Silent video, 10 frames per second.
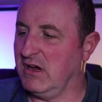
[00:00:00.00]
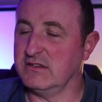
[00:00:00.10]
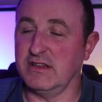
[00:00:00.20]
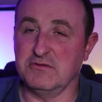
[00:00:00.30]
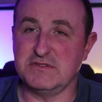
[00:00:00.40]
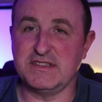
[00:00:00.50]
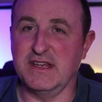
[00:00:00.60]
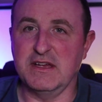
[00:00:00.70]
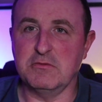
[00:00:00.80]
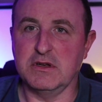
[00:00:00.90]
I don't
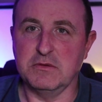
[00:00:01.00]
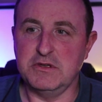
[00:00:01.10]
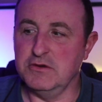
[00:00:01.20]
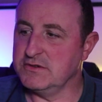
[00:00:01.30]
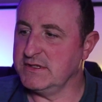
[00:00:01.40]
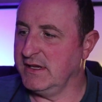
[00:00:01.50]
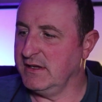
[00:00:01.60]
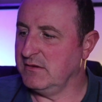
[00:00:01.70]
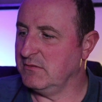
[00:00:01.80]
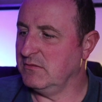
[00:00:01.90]
see it when I'm using
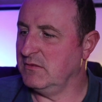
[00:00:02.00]
it.